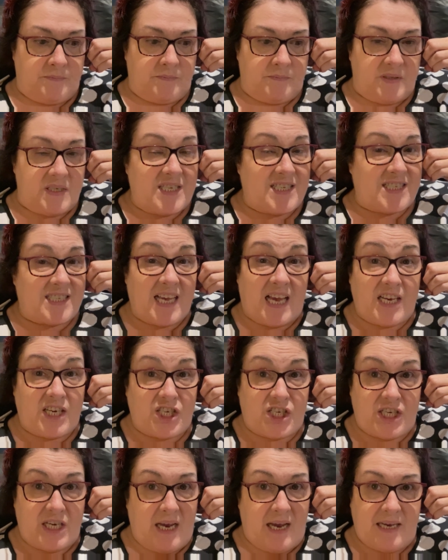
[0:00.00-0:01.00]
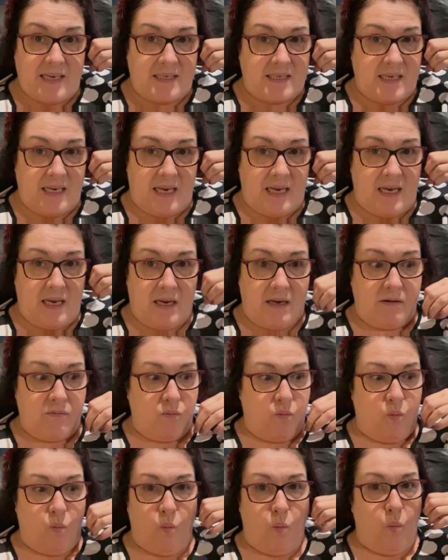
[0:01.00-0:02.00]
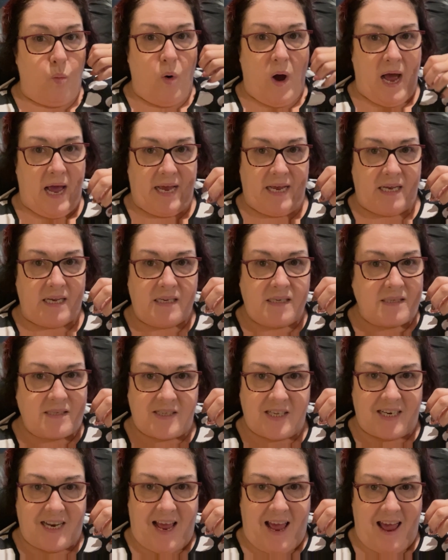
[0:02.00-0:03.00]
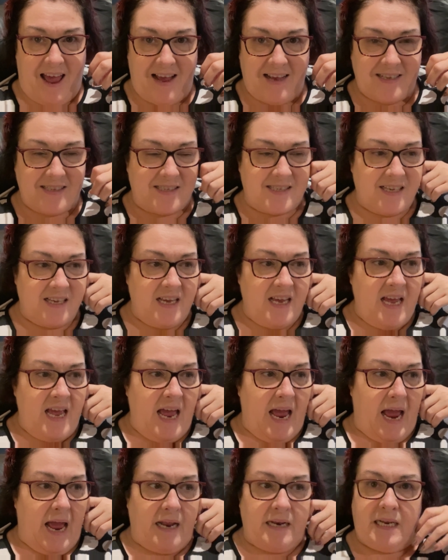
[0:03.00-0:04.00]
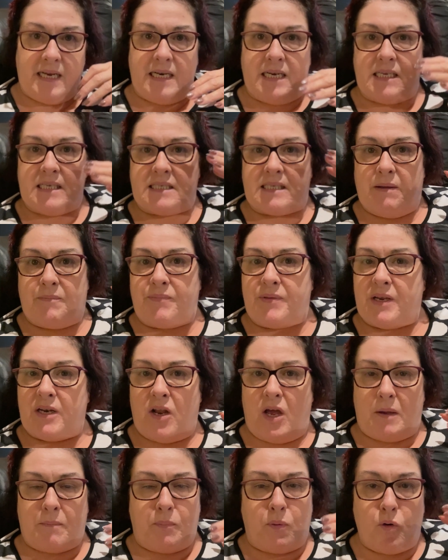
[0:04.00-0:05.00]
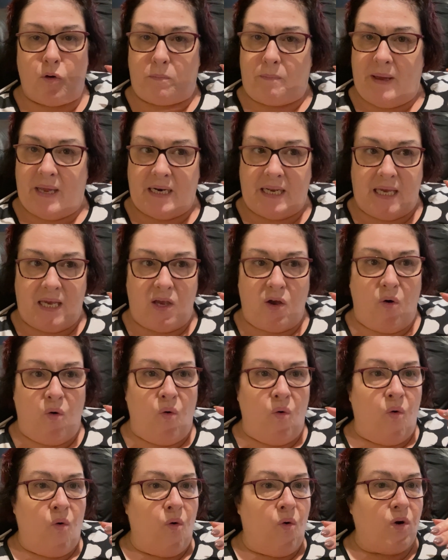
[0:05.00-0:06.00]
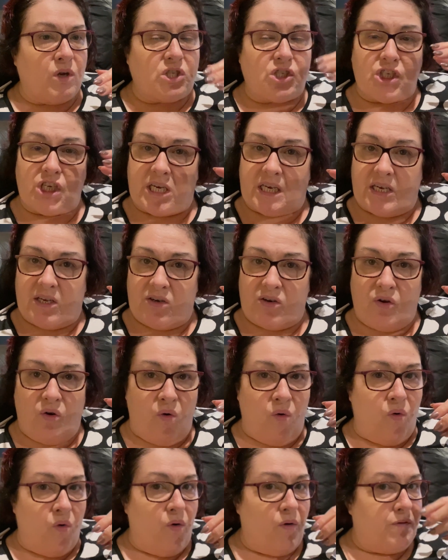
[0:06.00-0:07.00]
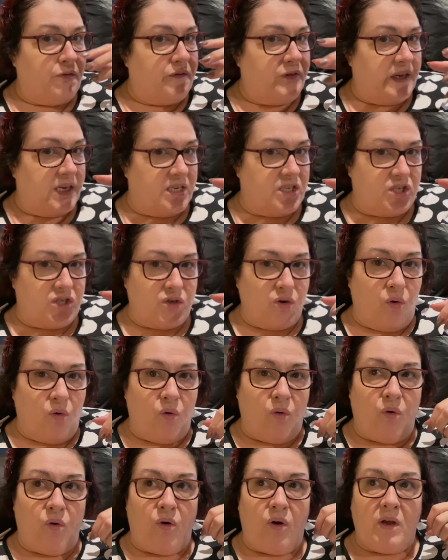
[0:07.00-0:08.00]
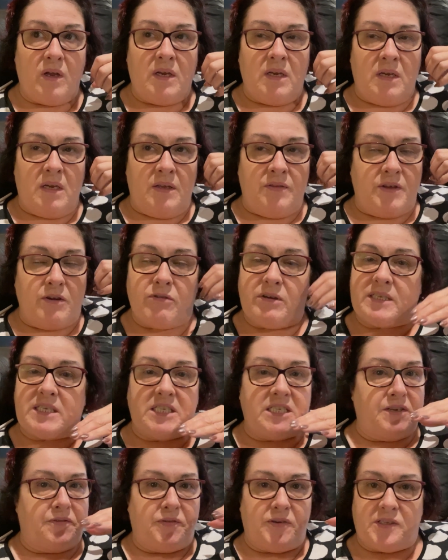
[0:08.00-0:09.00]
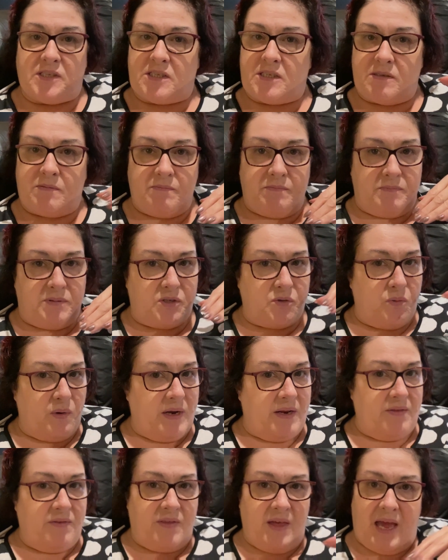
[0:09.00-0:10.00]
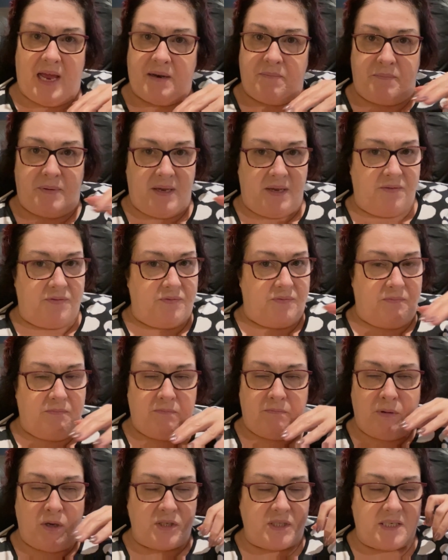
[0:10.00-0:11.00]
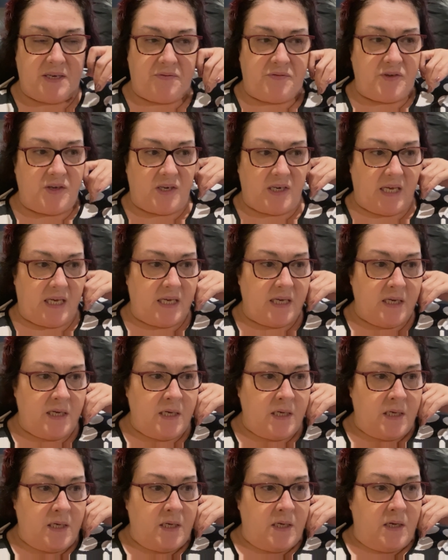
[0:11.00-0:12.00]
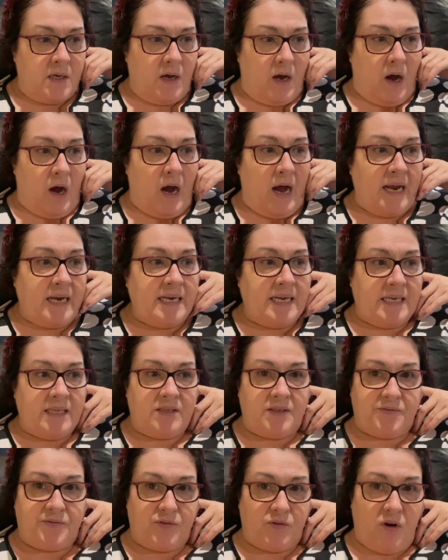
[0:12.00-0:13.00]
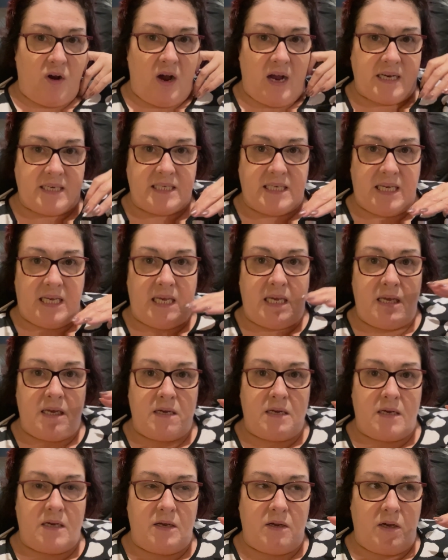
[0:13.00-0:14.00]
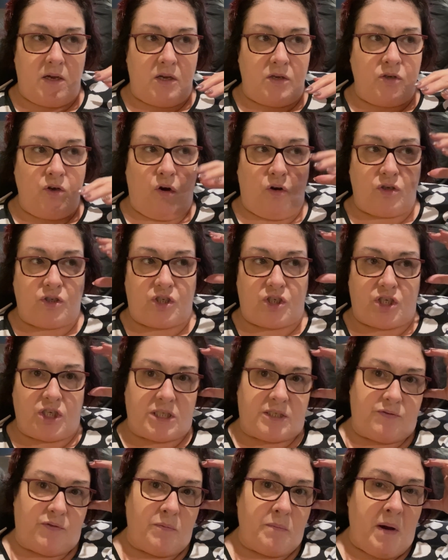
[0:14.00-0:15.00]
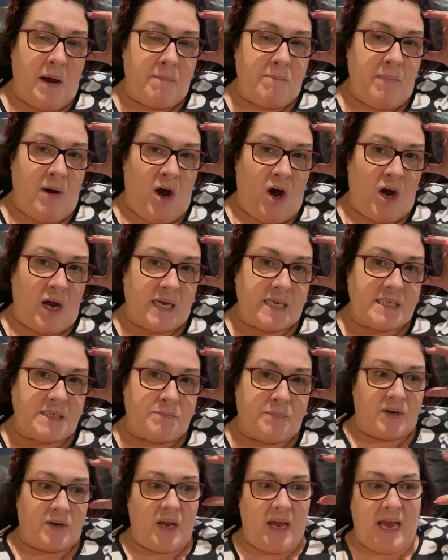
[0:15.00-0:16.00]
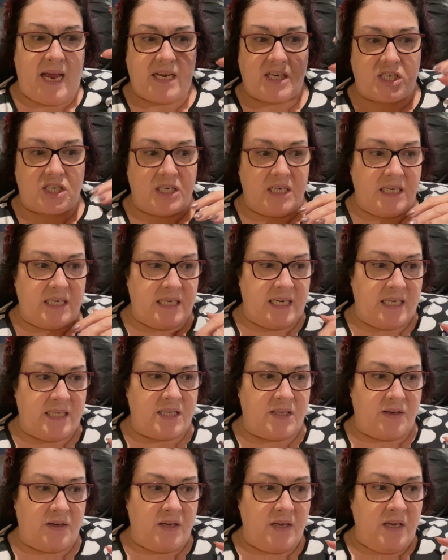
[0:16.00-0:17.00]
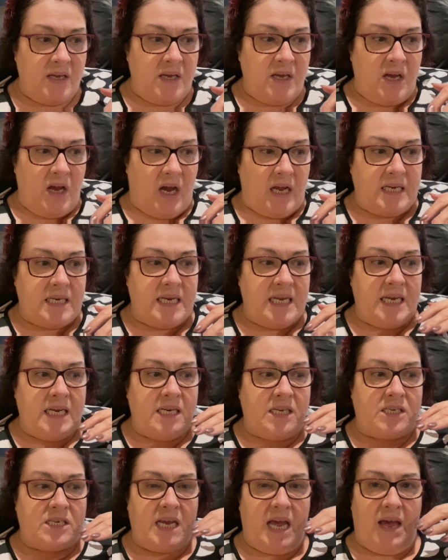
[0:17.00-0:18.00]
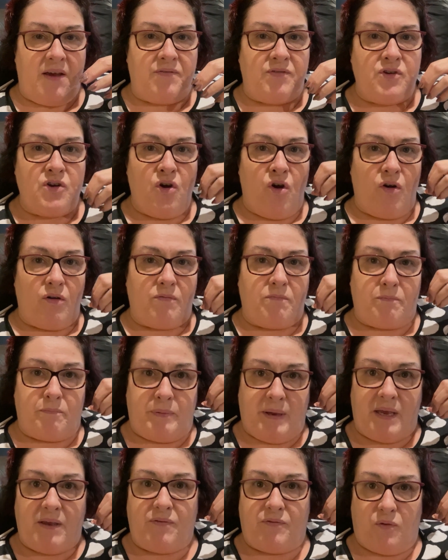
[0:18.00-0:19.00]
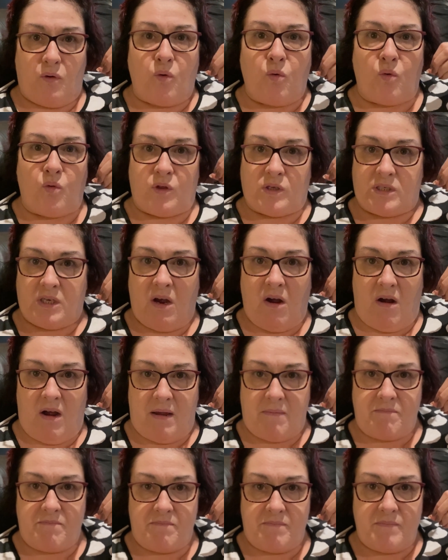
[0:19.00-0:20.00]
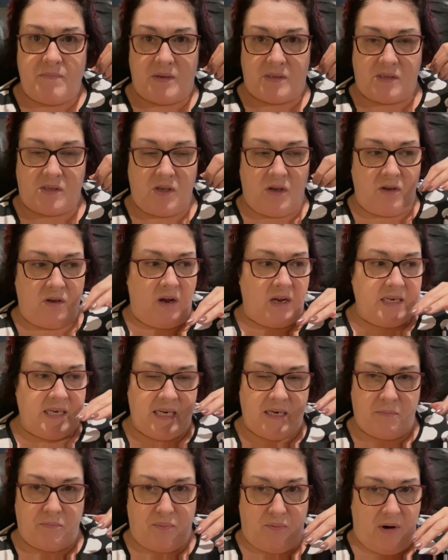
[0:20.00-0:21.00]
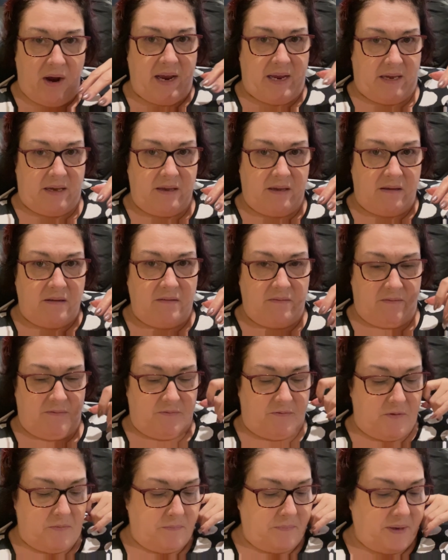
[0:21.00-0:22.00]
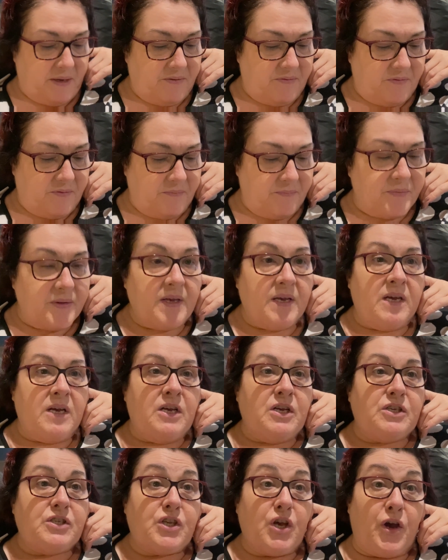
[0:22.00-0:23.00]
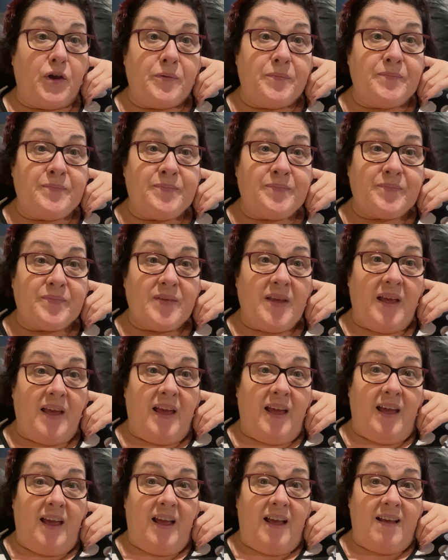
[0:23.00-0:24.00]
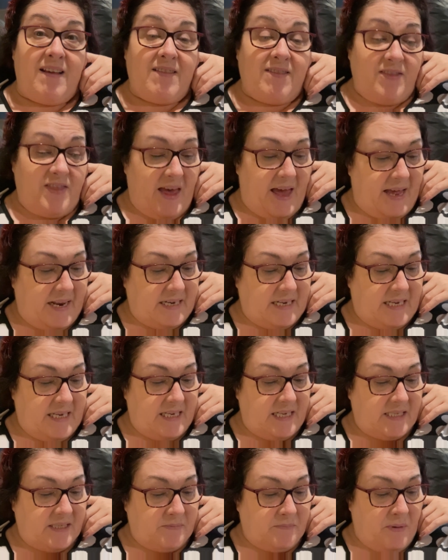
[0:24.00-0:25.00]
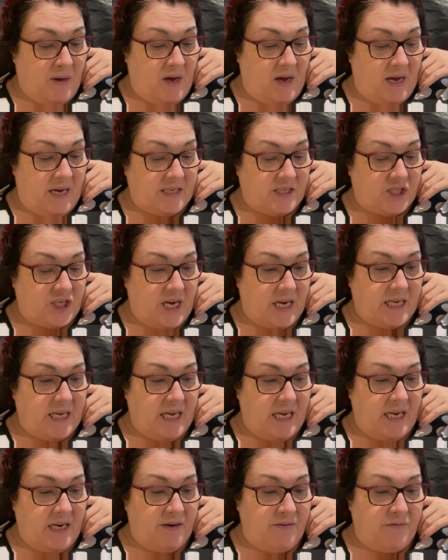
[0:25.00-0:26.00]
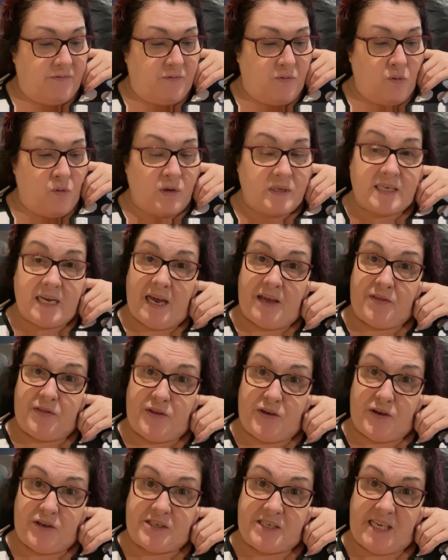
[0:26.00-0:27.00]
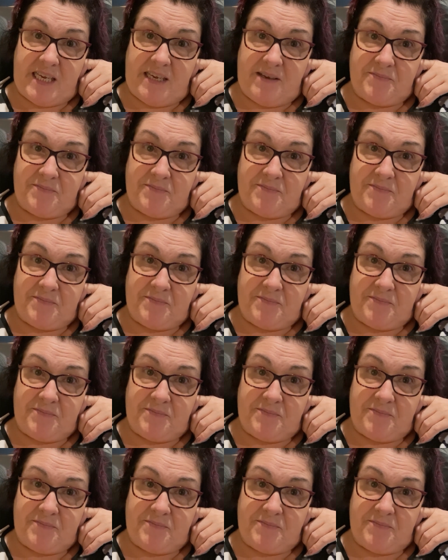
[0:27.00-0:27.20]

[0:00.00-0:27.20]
satiating ways that it has, and eating something like pork belly or chicken or fish, or there is a difference between that and beef, most definitely. I need the variety, not just for my mind, actually need to have not beef all the time. So I need a break from beef. So that is my check-in for day 30.